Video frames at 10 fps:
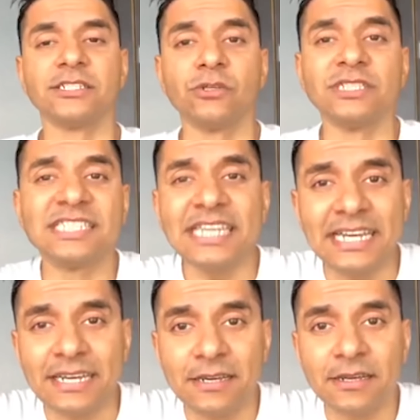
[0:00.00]
So
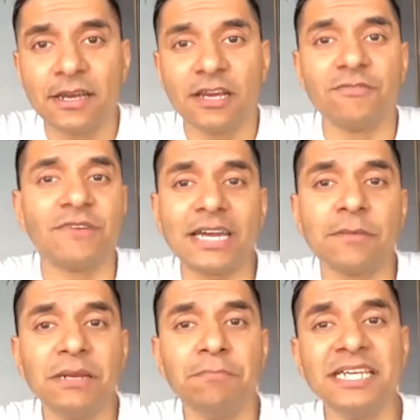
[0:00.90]
zinc,
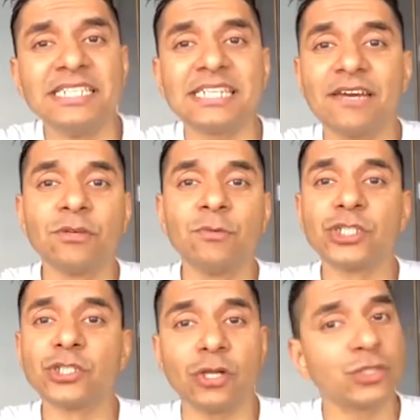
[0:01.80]
vitamin B7,
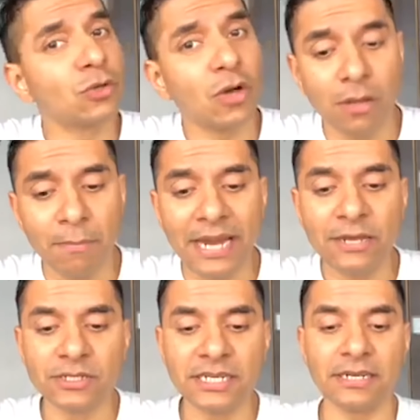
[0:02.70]
which is also called
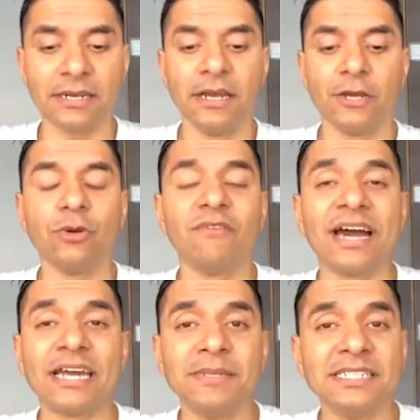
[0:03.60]
biotin. You have
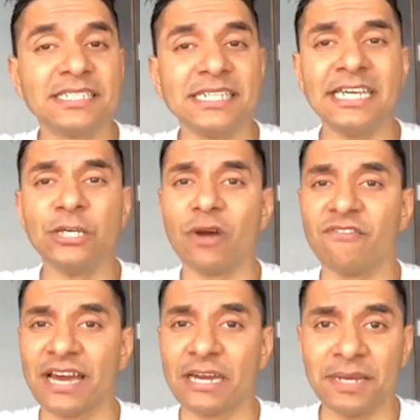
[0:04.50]
vitamin C, you
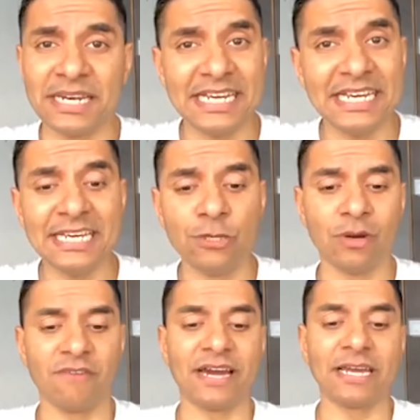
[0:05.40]
have vitamin E,
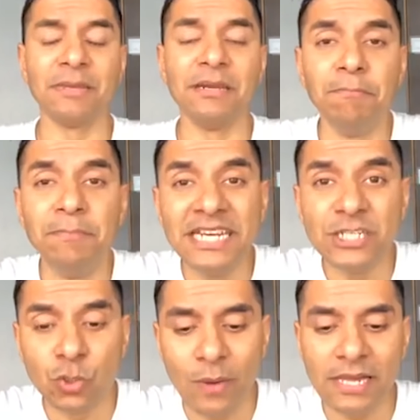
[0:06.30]
you have vitamin
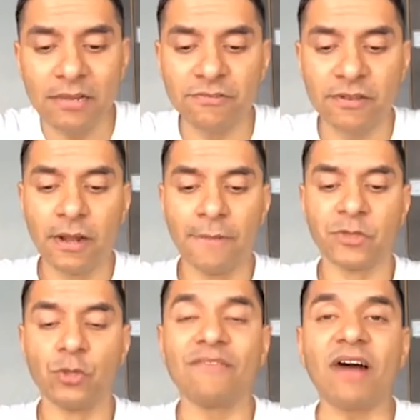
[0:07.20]
B12.
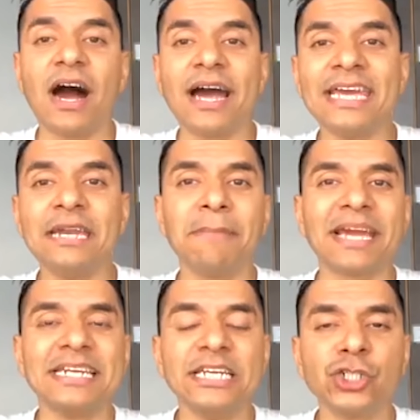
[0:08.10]
You have iron,
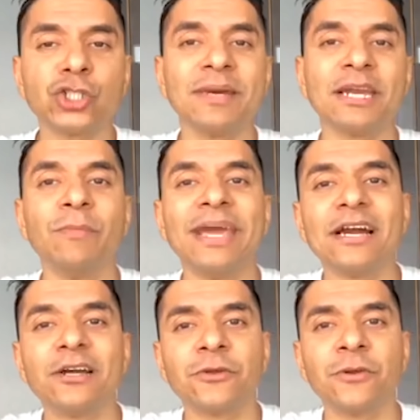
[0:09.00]
magnesium, and
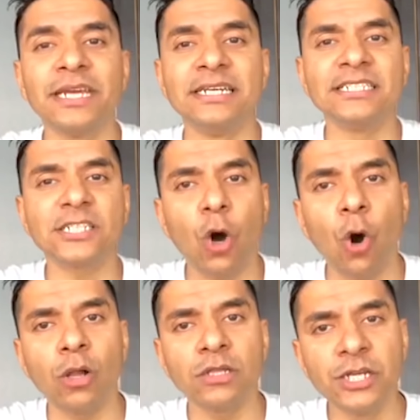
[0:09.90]
omega-3. These are
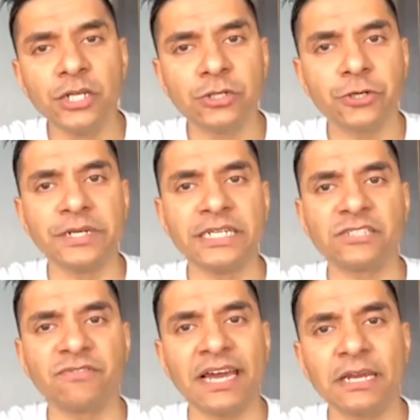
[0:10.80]
all the
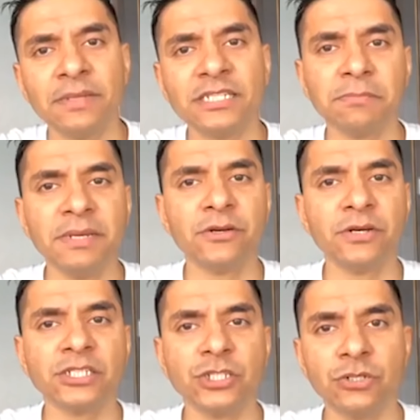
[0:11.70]
nutrients, vitamins,
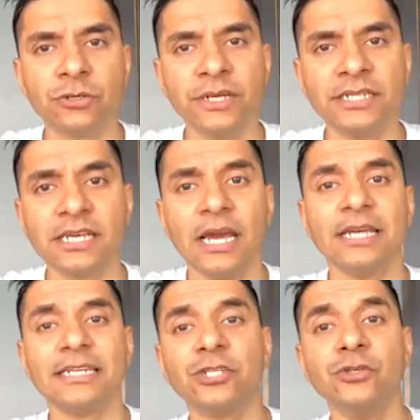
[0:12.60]
minerals, nutrients
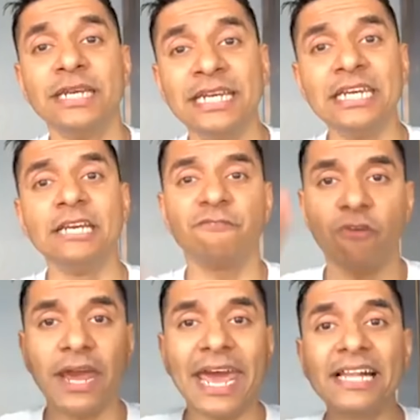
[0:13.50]
that you need
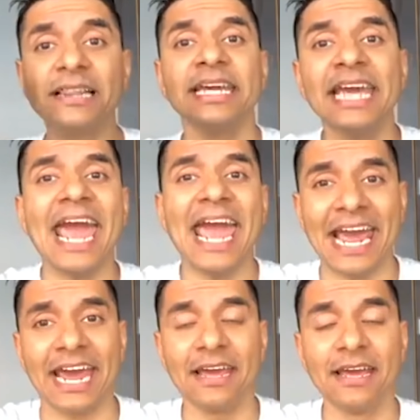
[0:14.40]
for healthy
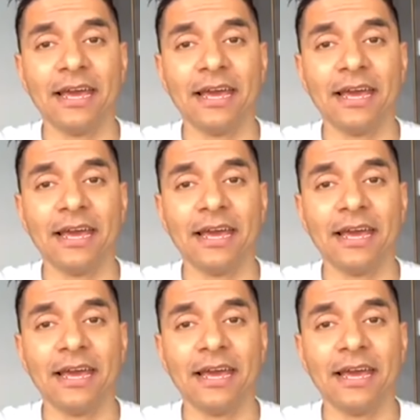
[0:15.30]
hair.